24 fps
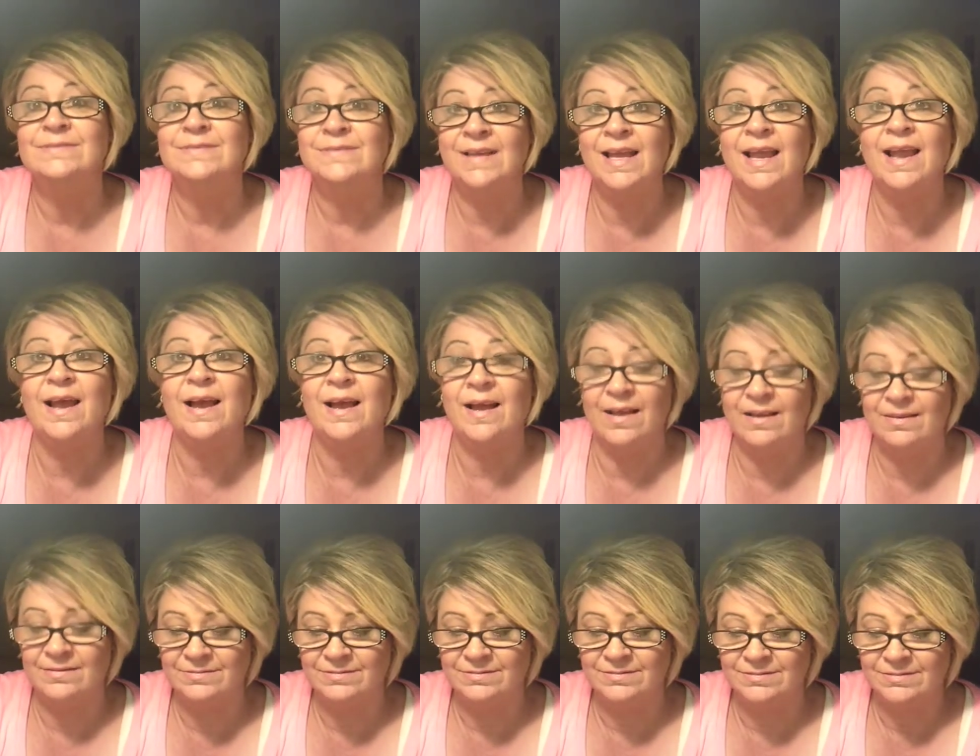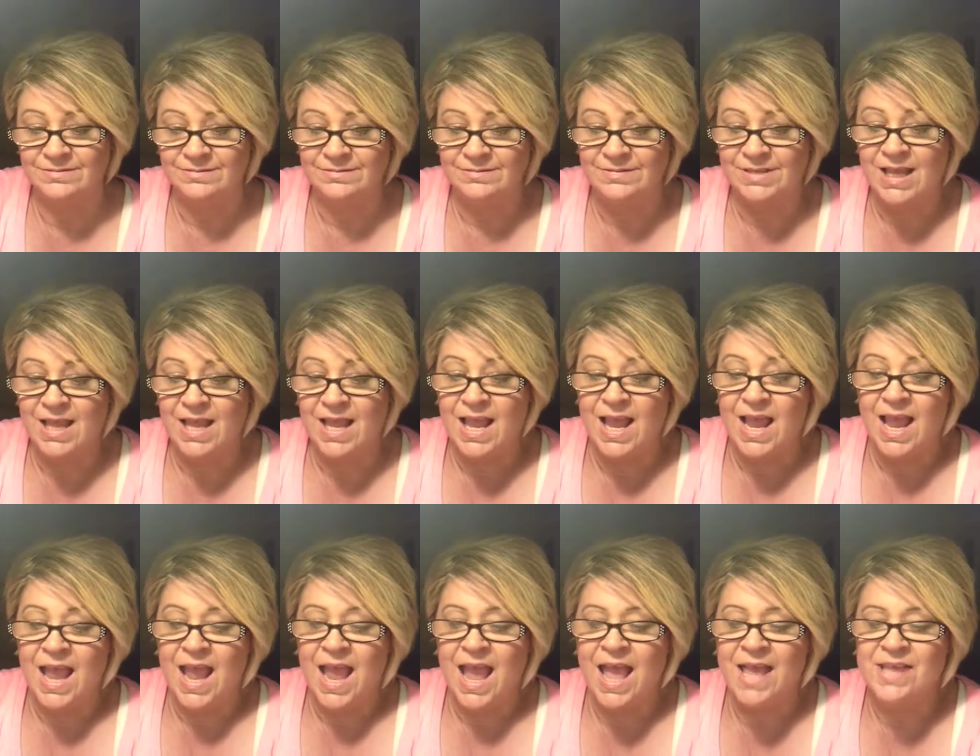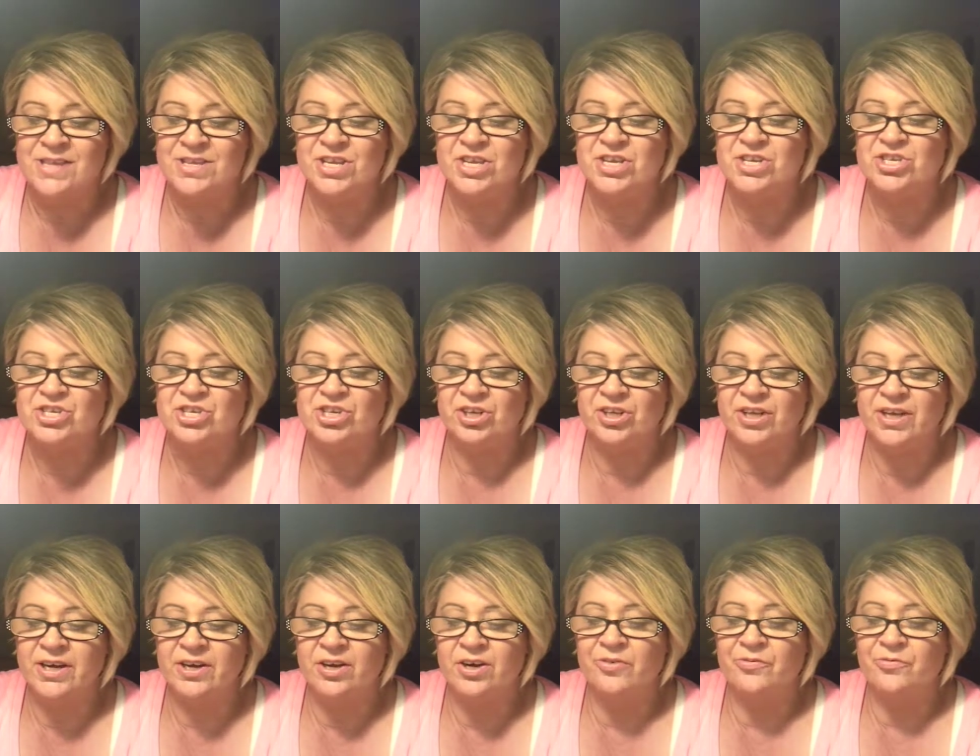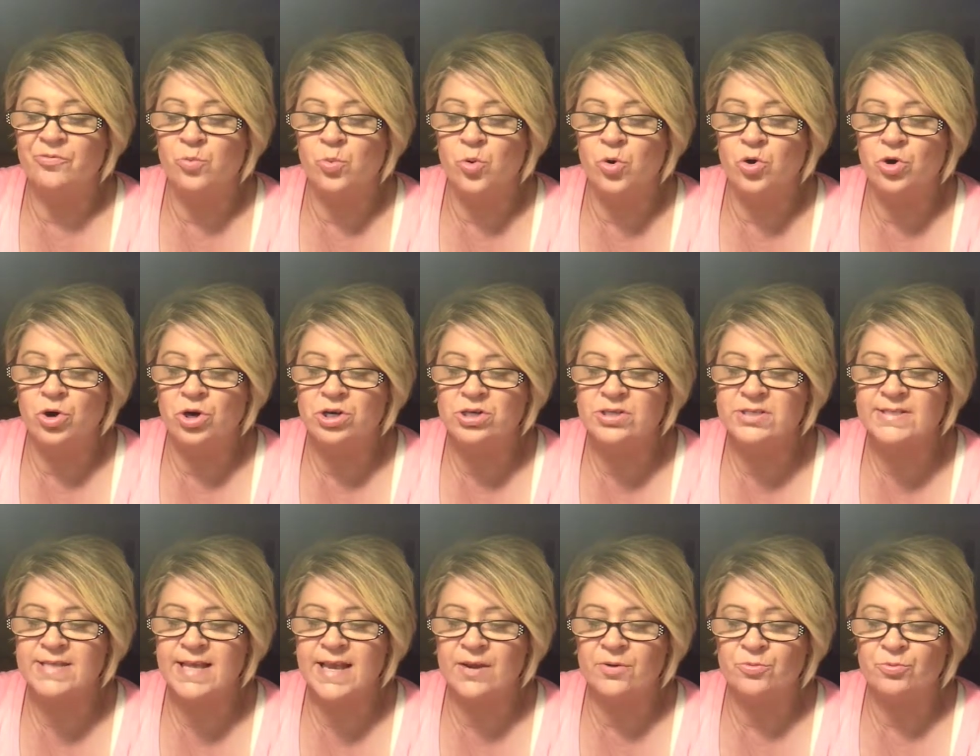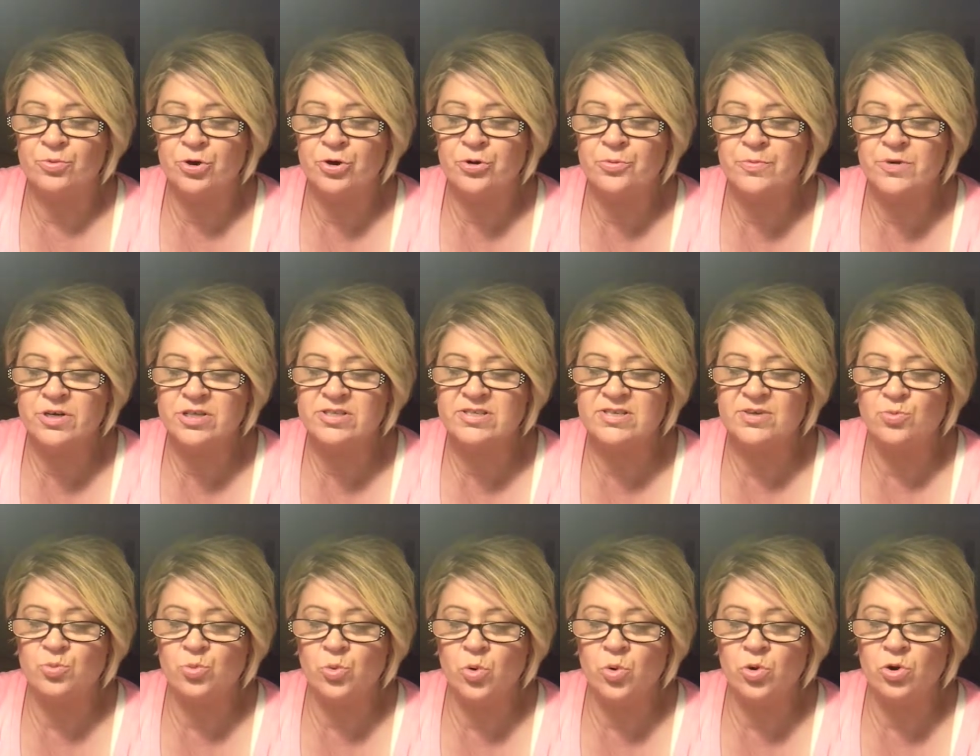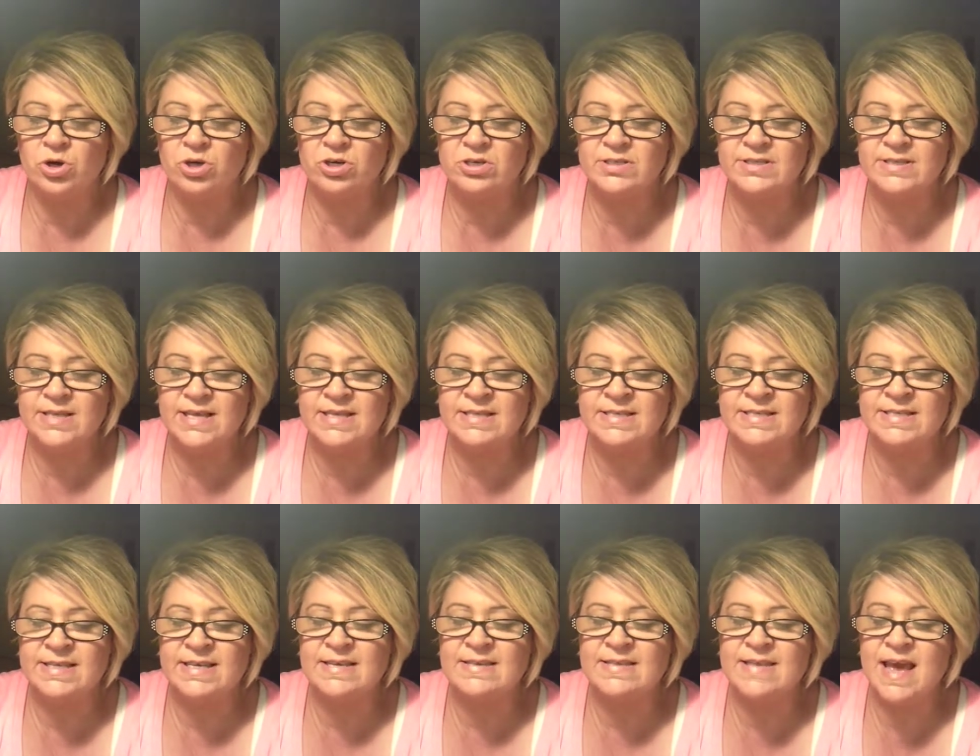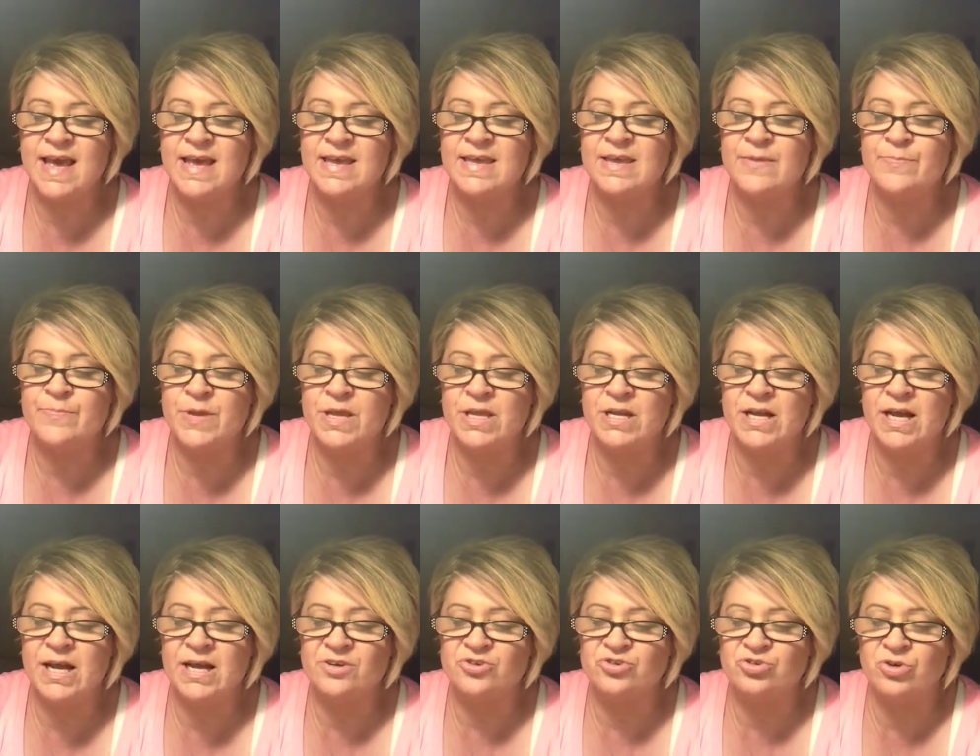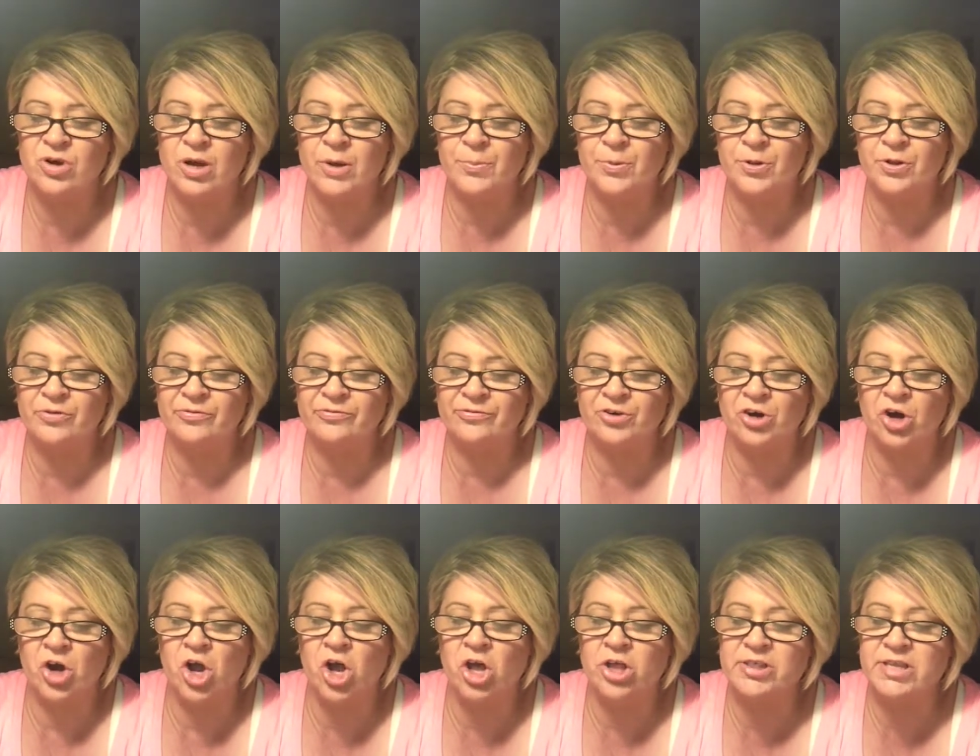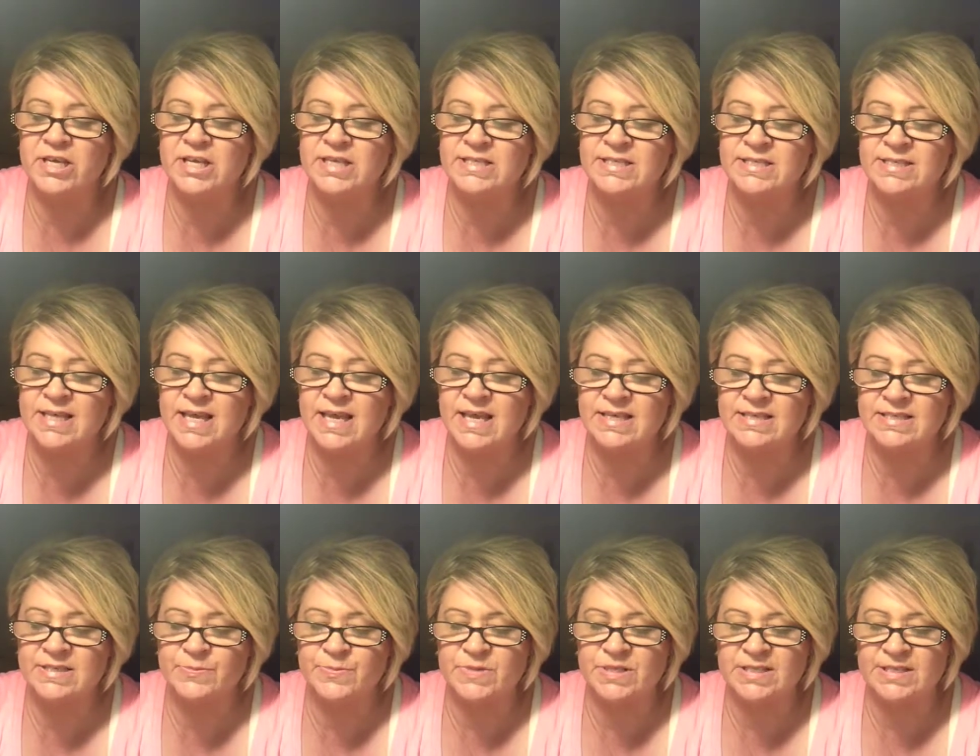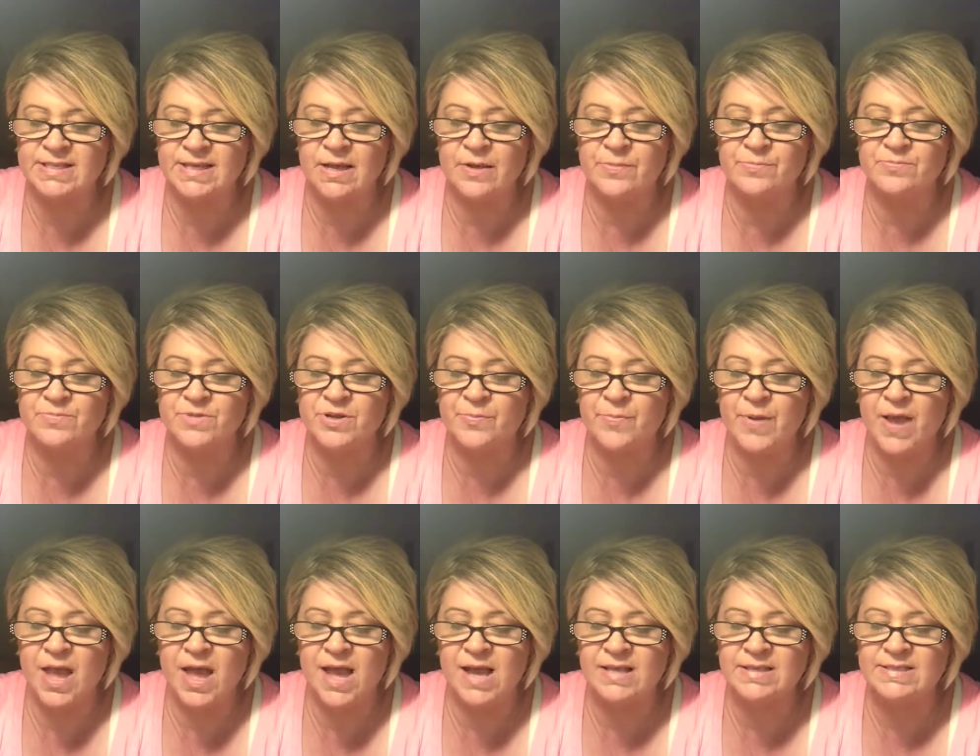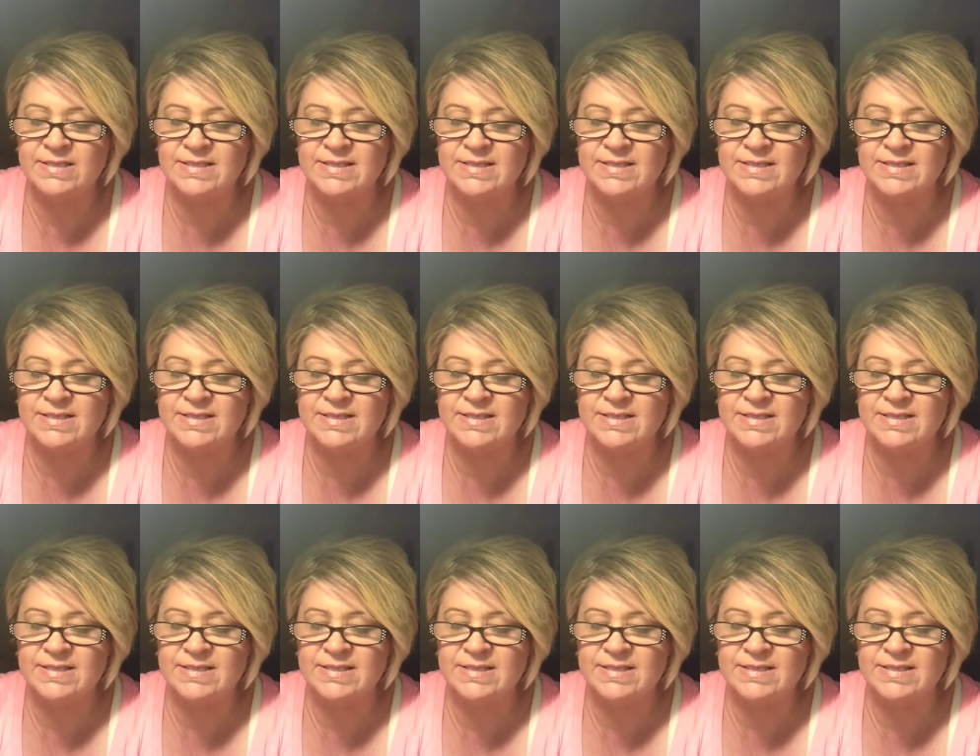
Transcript: Yeah. And ye shall hear of wars and rumors of wars. See that ye be not troubled, for all these things must come to pass,